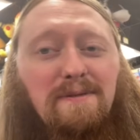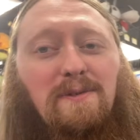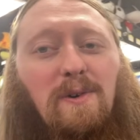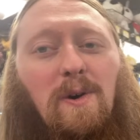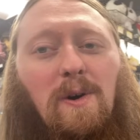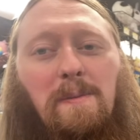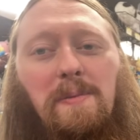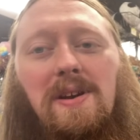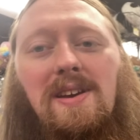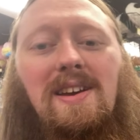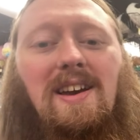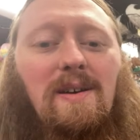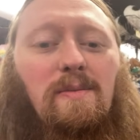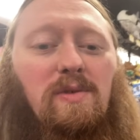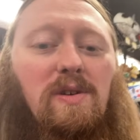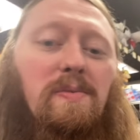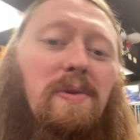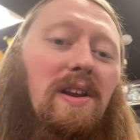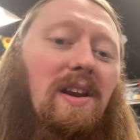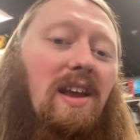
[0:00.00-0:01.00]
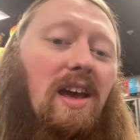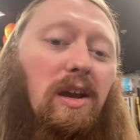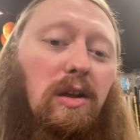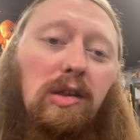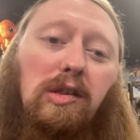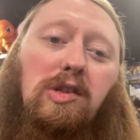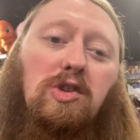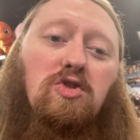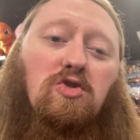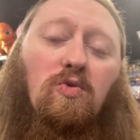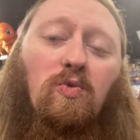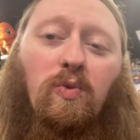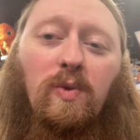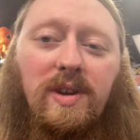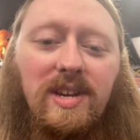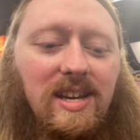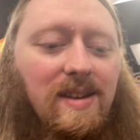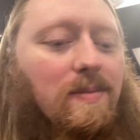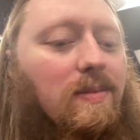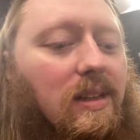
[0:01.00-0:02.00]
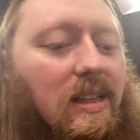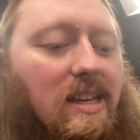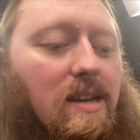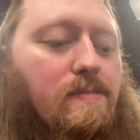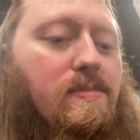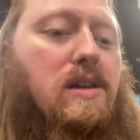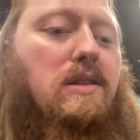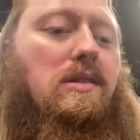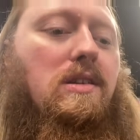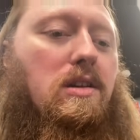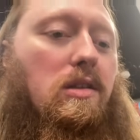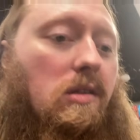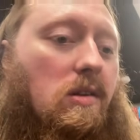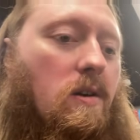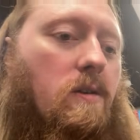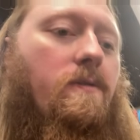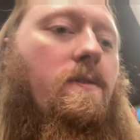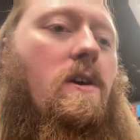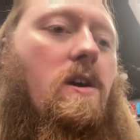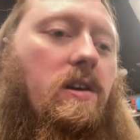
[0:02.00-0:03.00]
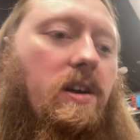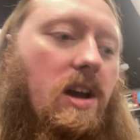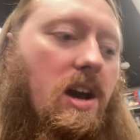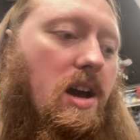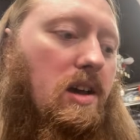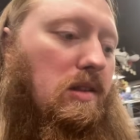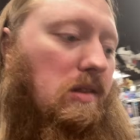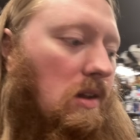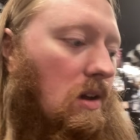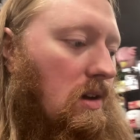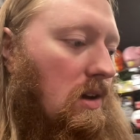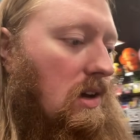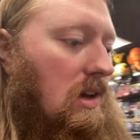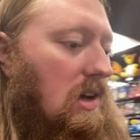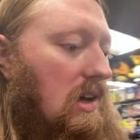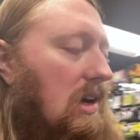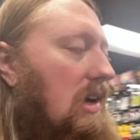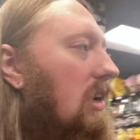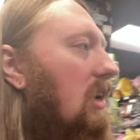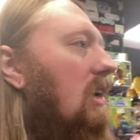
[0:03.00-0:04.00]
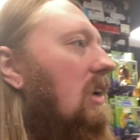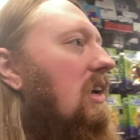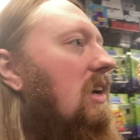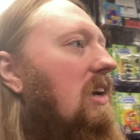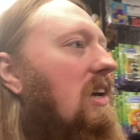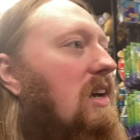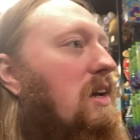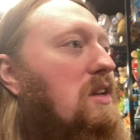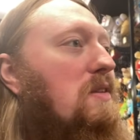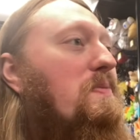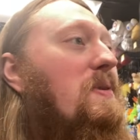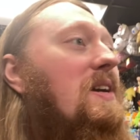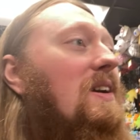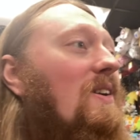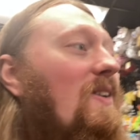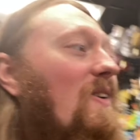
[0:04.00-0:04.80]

4 p.m. We've been extremely busy so far, not guys. Just, yeah. It's been